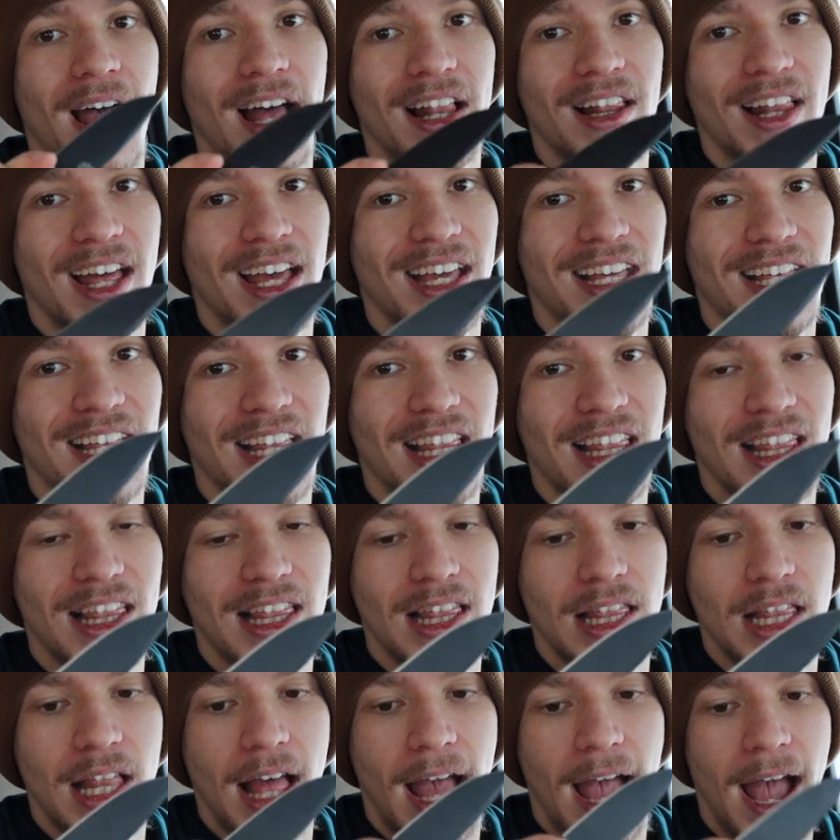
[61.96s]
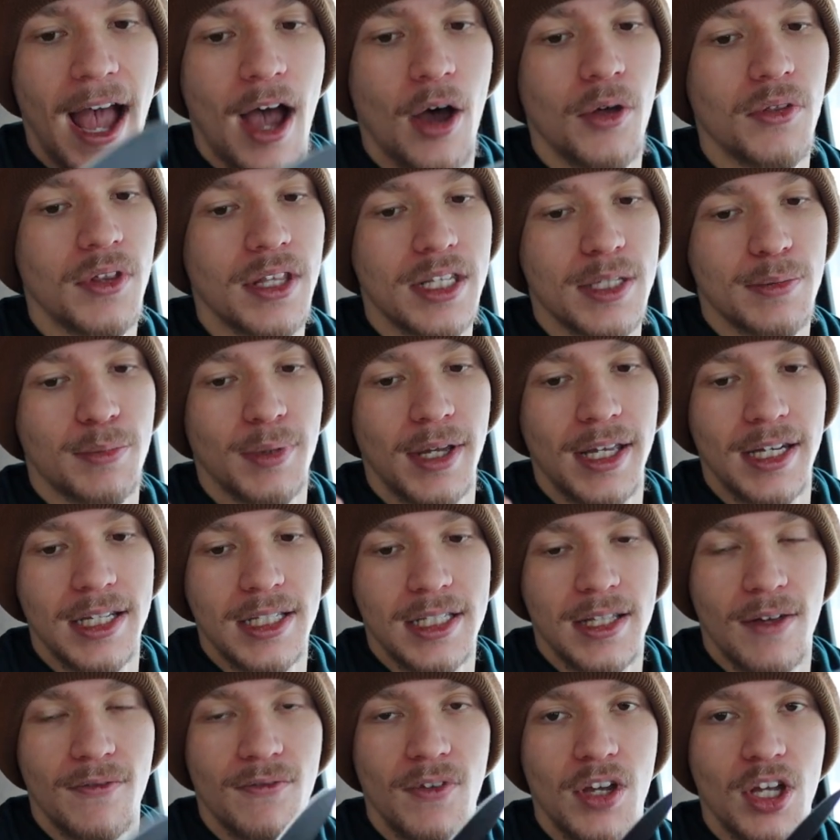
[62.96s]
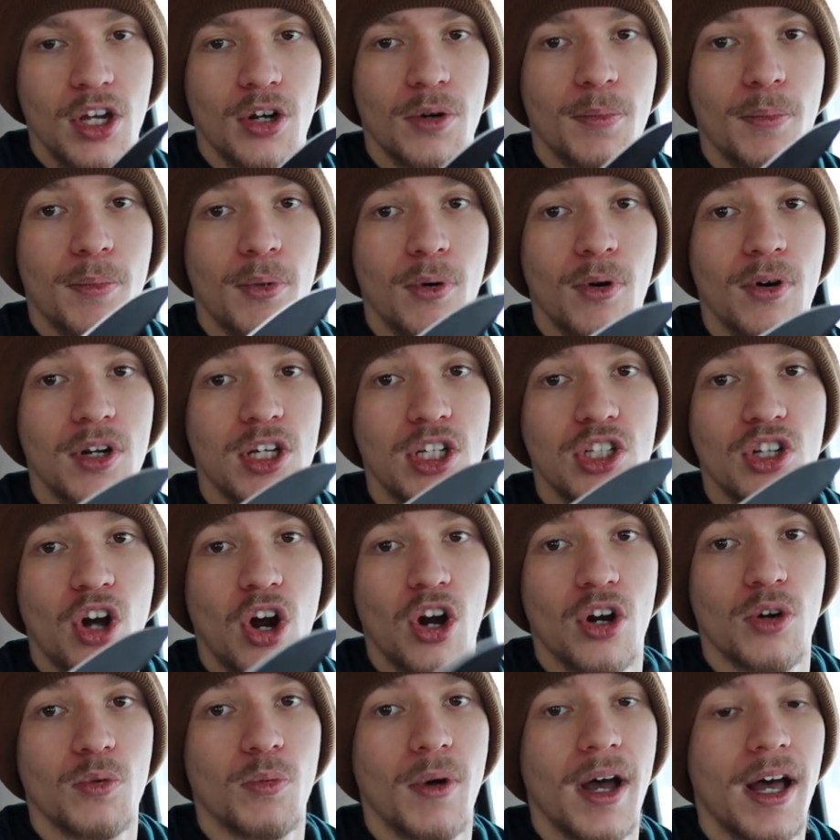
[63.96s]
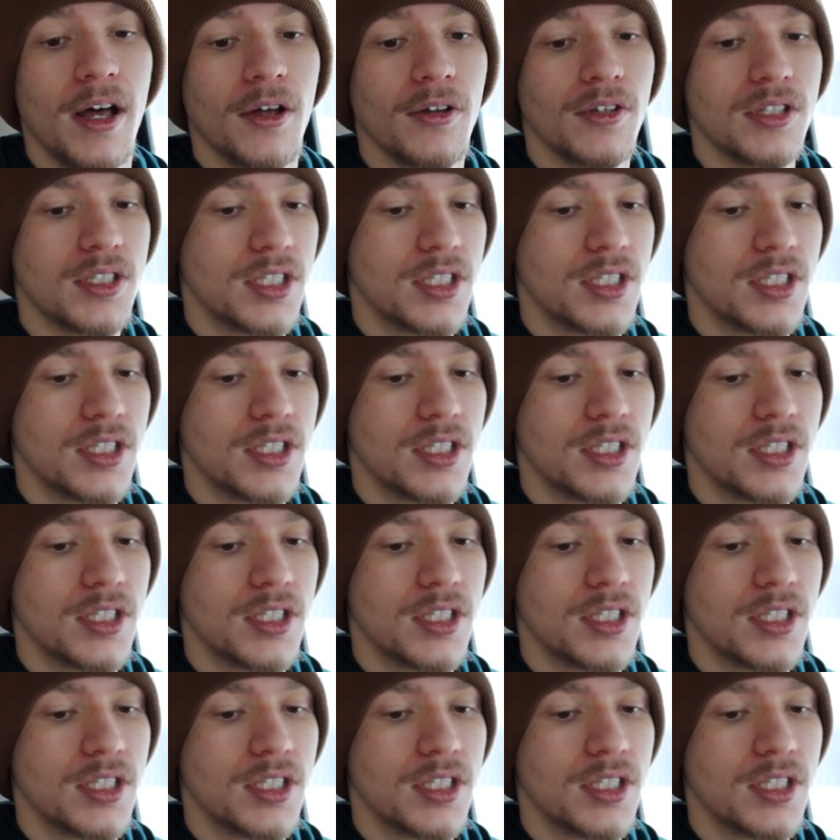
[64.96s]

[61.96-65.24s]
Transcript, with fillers: I like how this blade is configured pretty darn well.